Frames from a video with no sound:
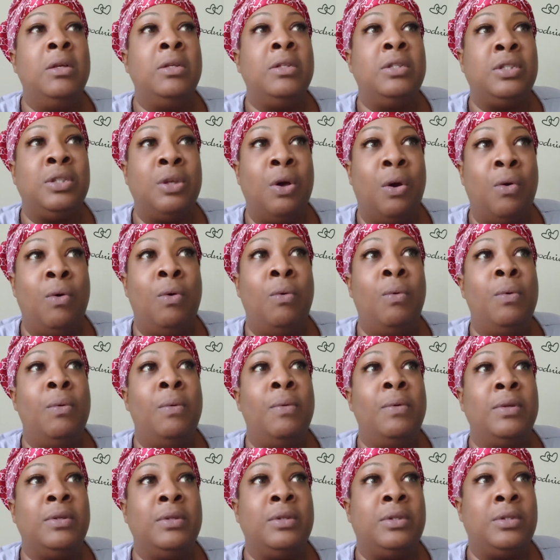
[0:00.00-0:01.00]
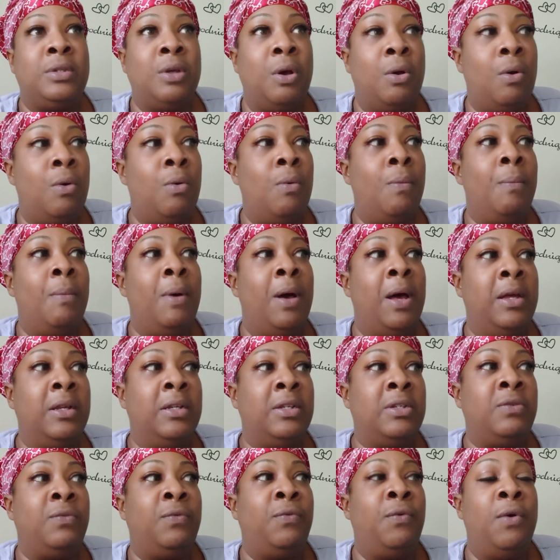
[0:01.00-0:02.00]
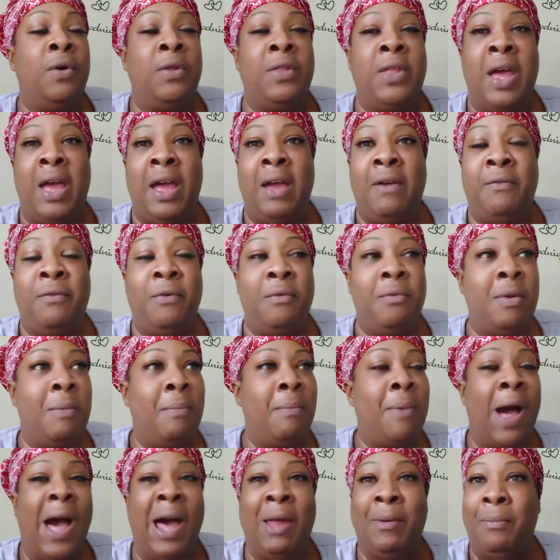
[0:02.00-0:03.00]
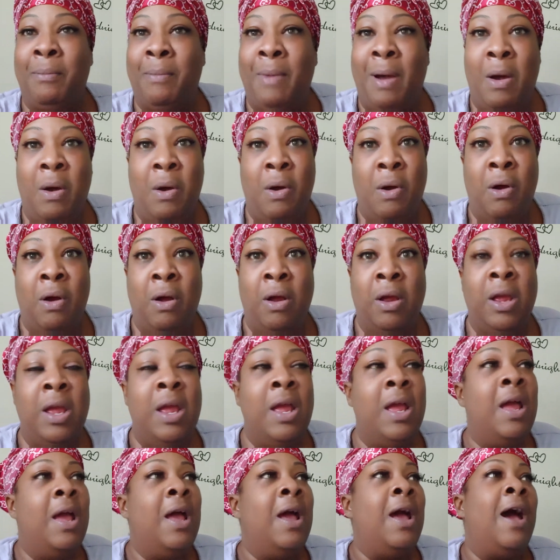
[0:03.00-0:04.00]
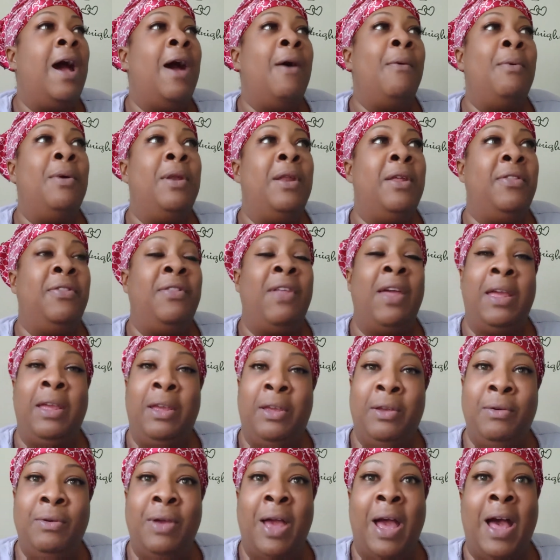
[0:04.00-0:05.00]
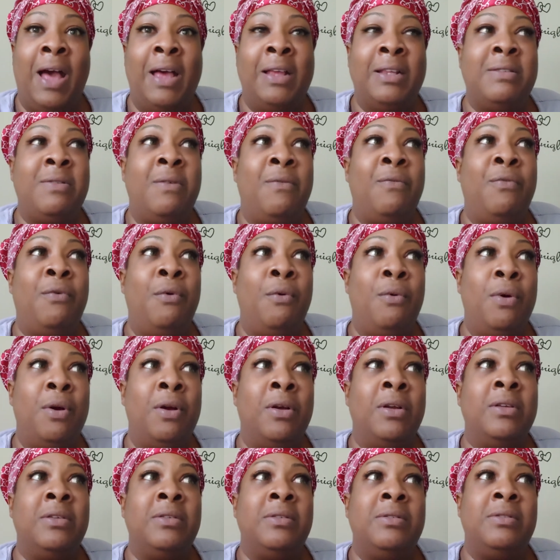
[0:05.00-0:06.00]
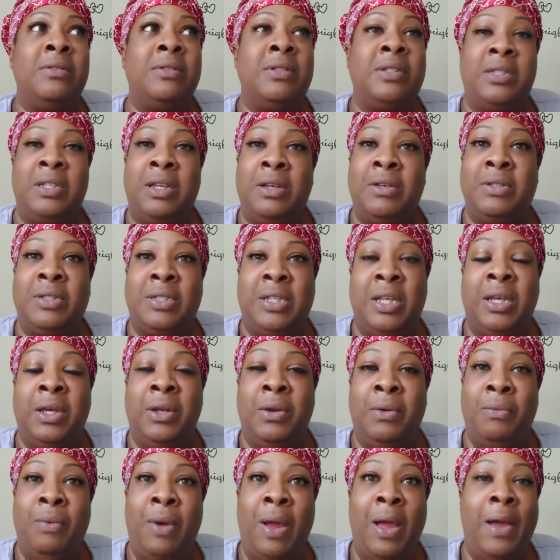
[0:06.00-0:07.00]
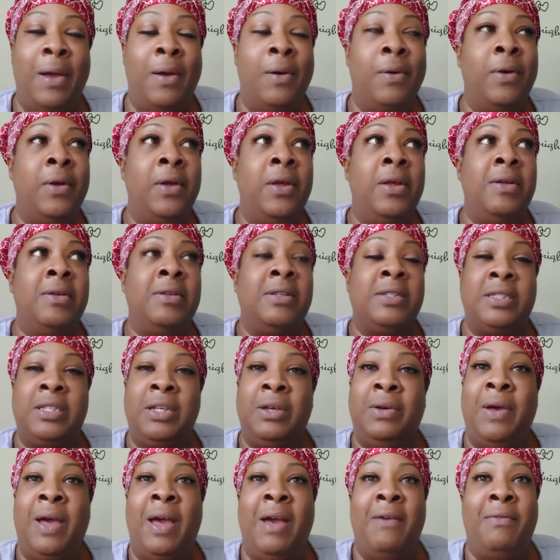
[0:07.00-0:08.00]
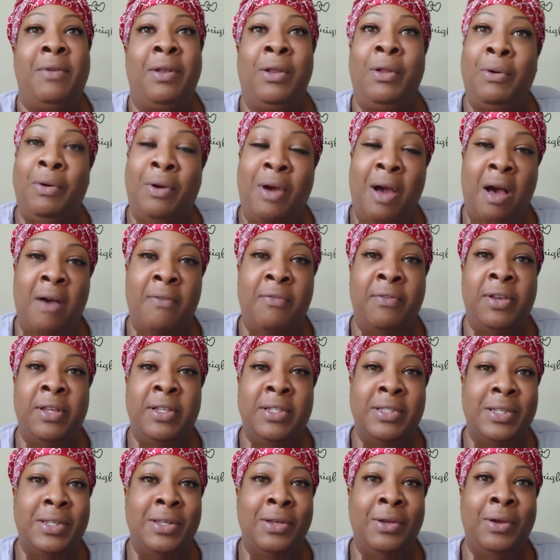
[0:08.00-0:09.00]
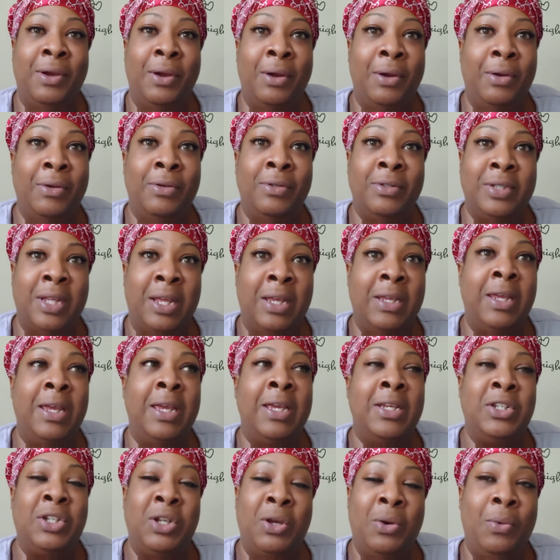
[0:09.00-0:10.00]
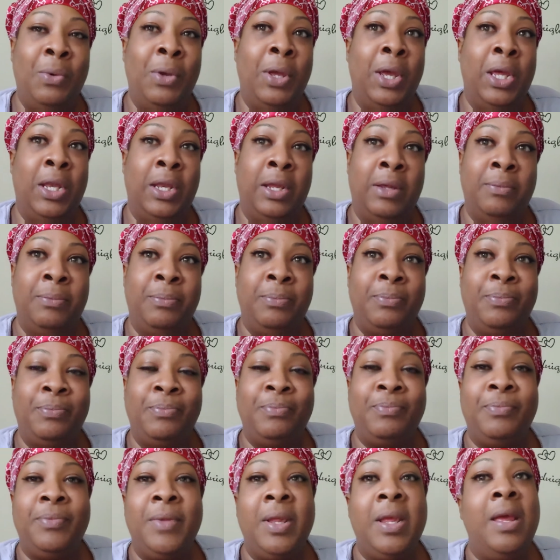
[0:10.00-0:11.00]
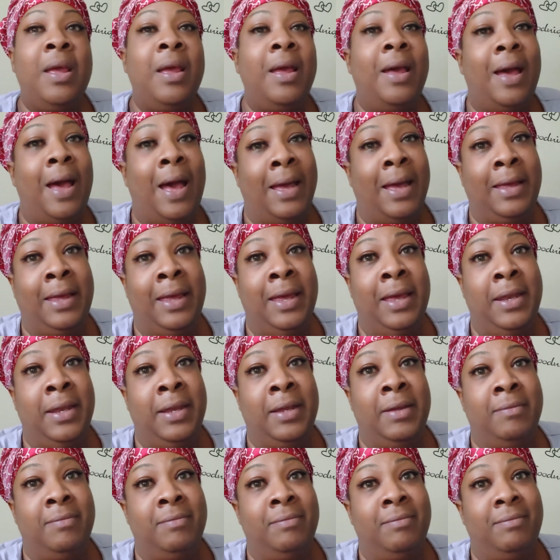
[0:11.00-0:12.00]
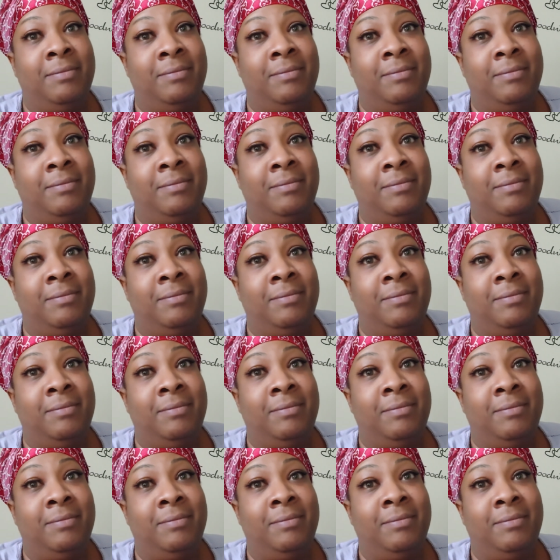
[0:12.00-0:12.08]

so, so much for that from the bottom of my heart. I want to thank you guys for still sticking around, still having a little confidence in your girls. Like, yeah, she gonna get it. I get it.